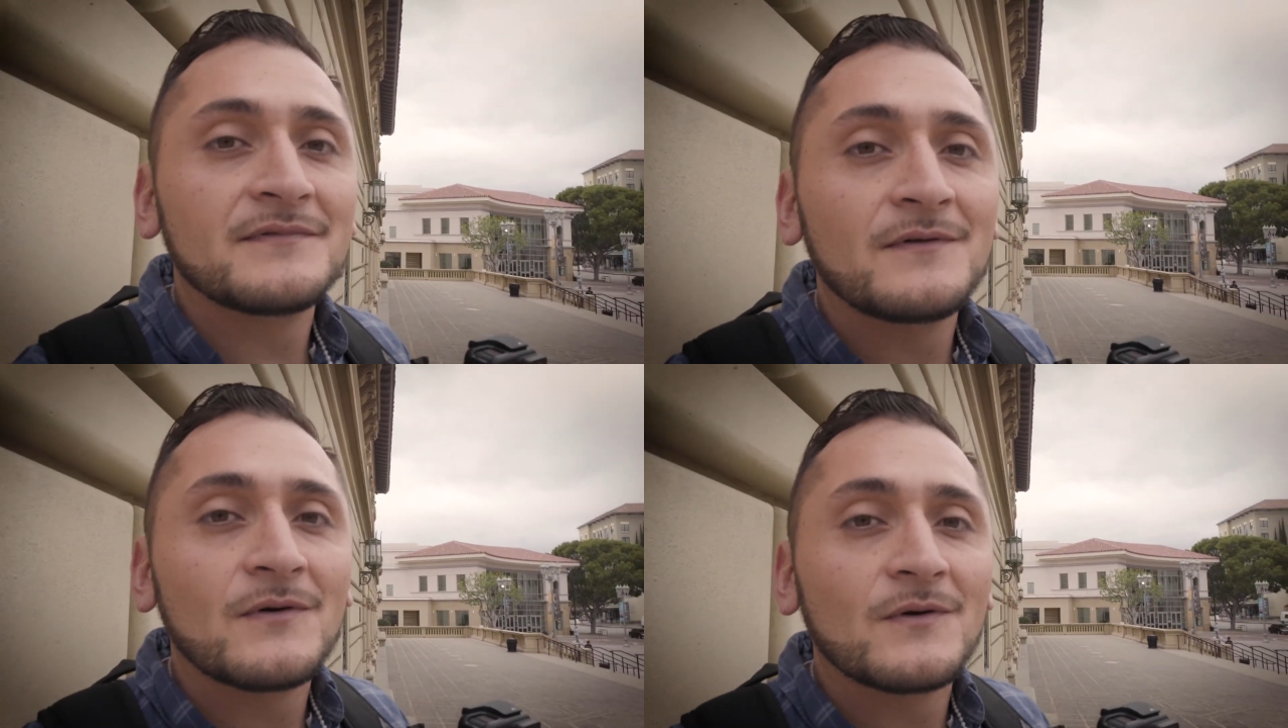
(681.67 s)

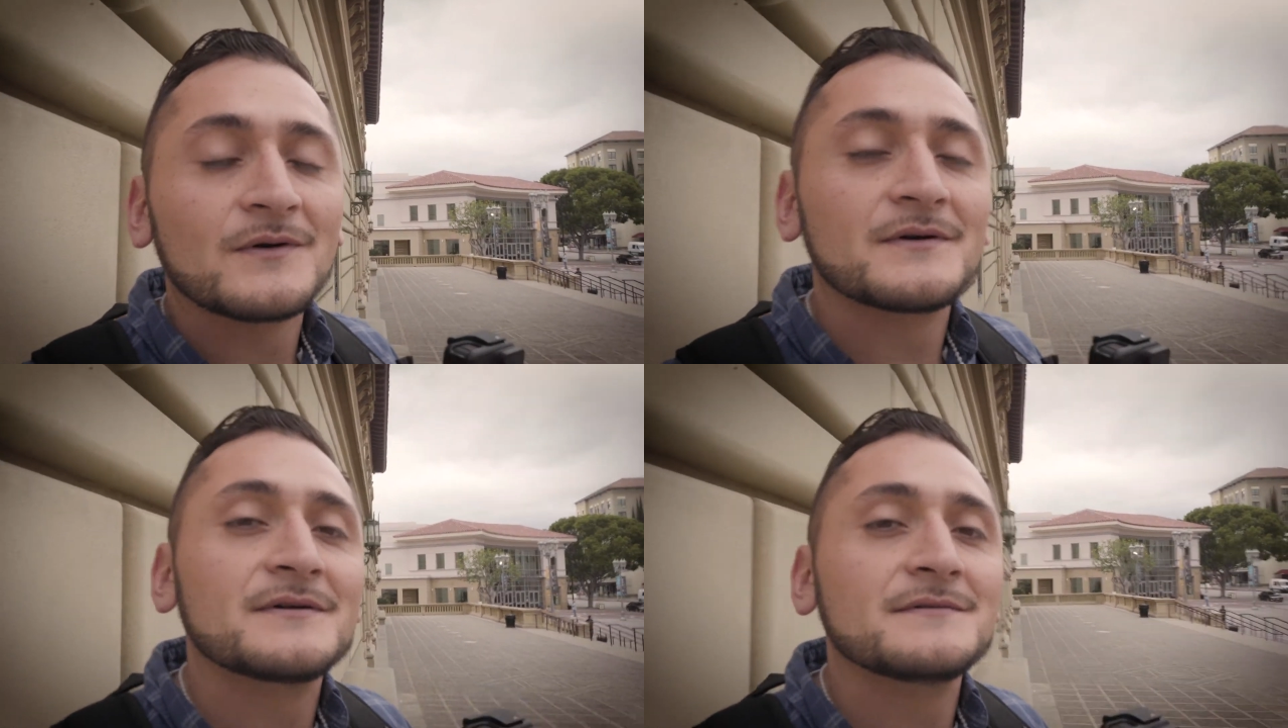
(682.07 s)

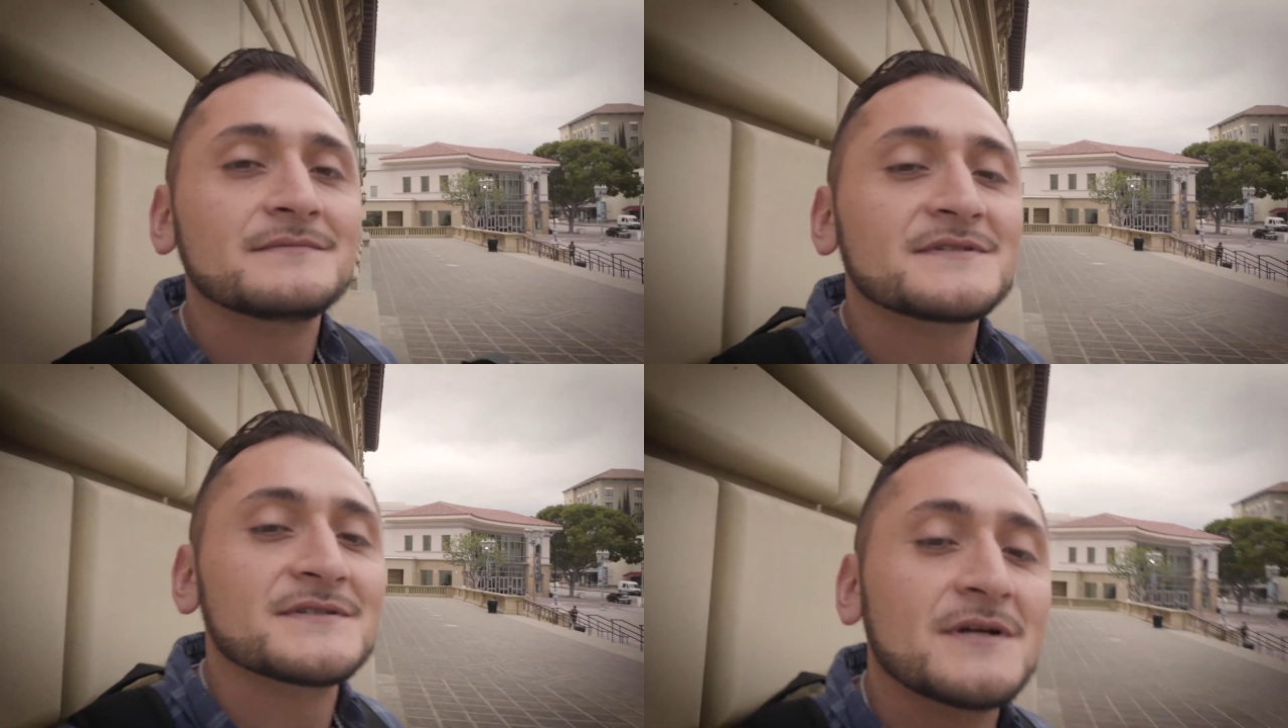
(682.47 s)
for
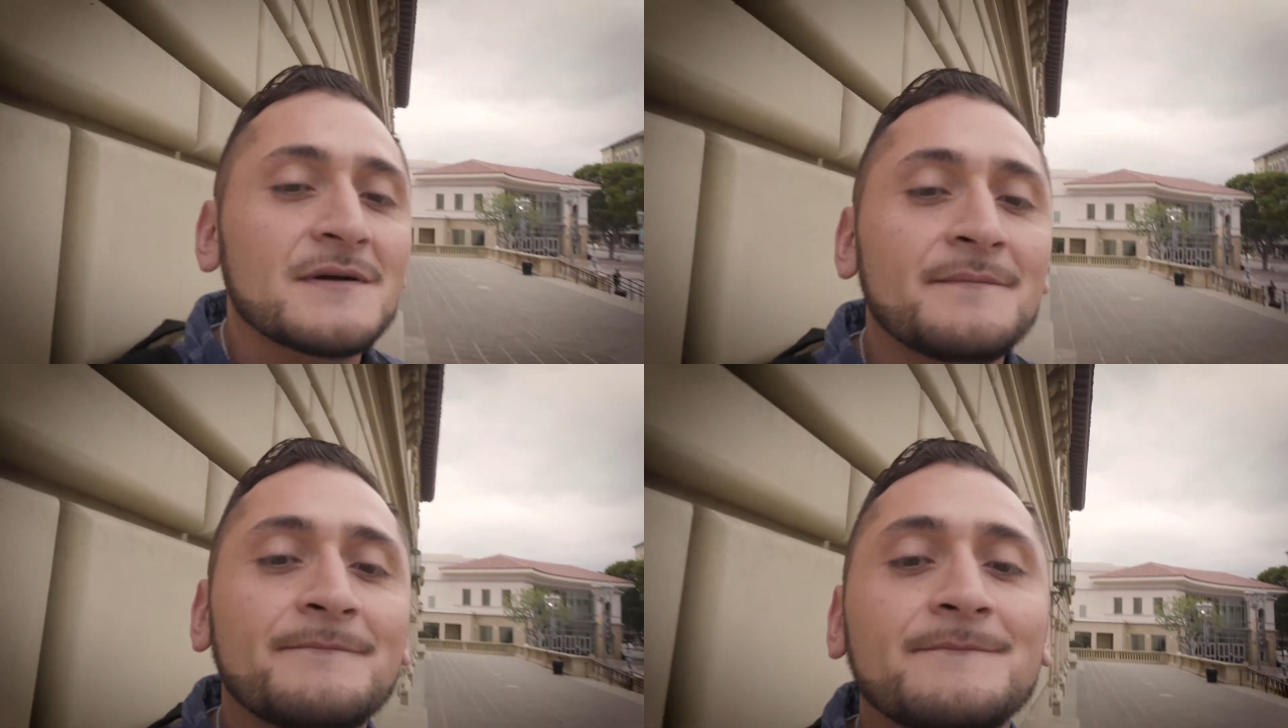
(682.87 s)

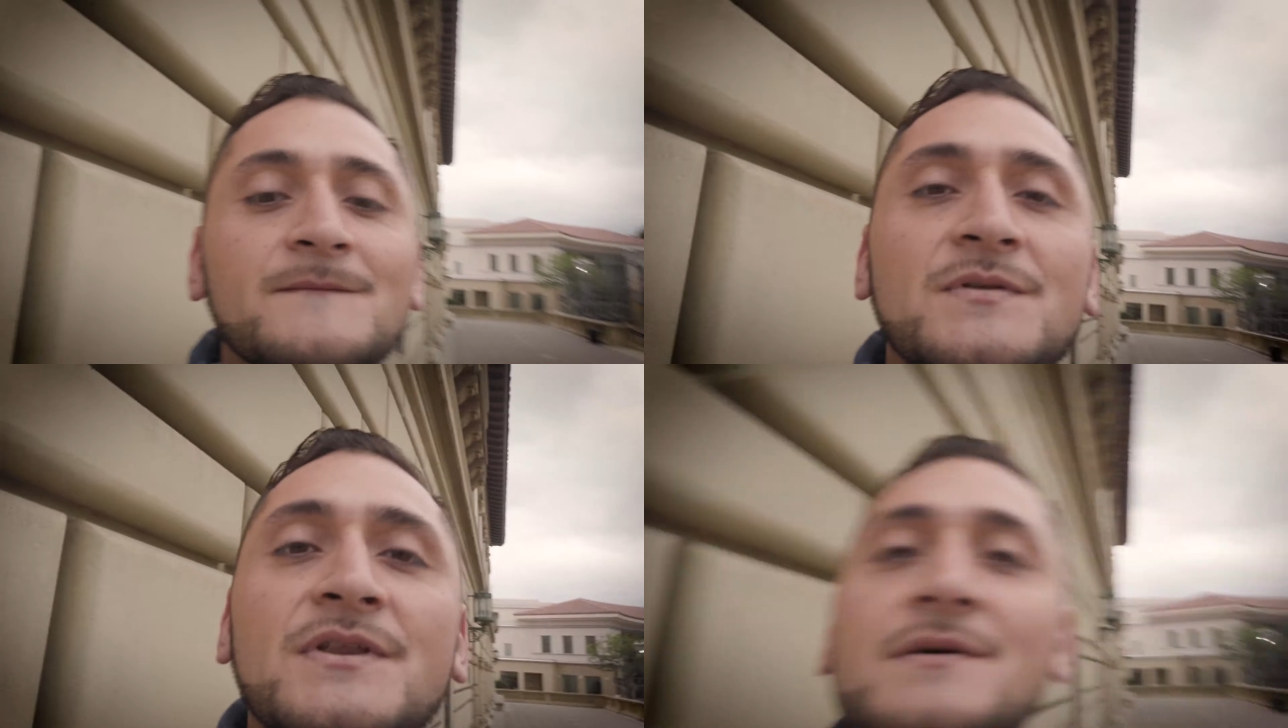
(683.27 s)
some
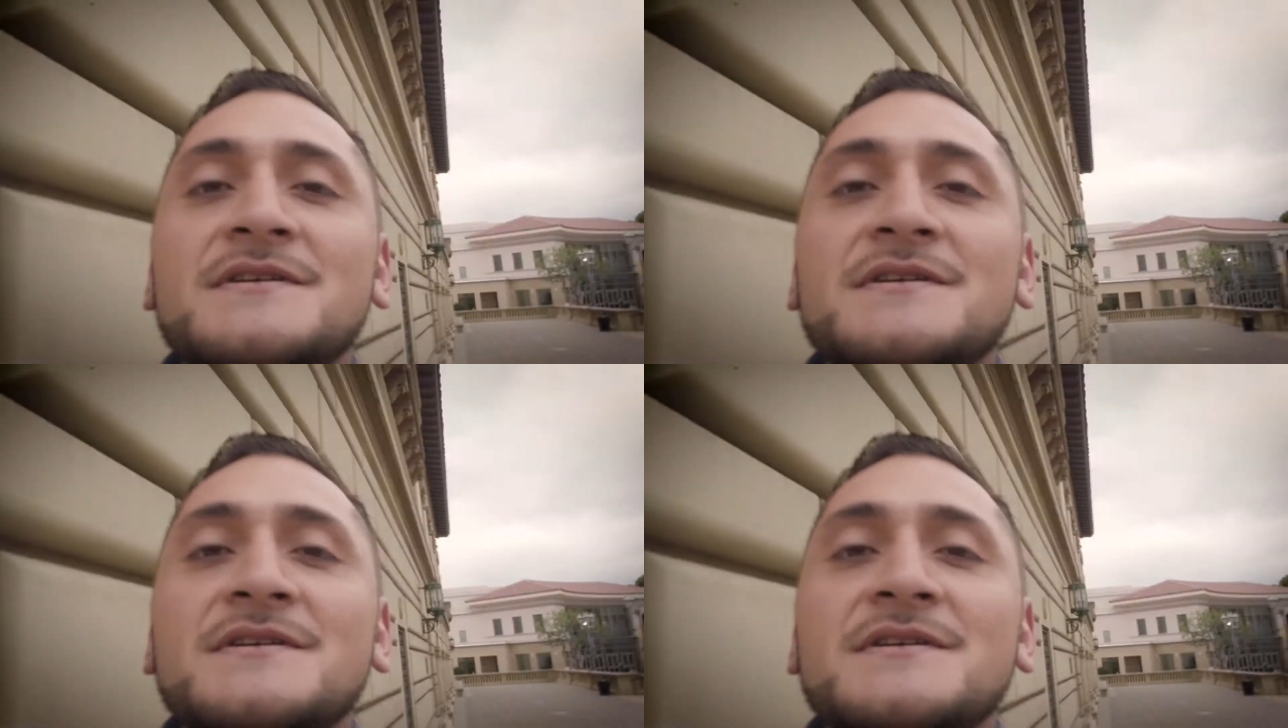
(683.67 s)
new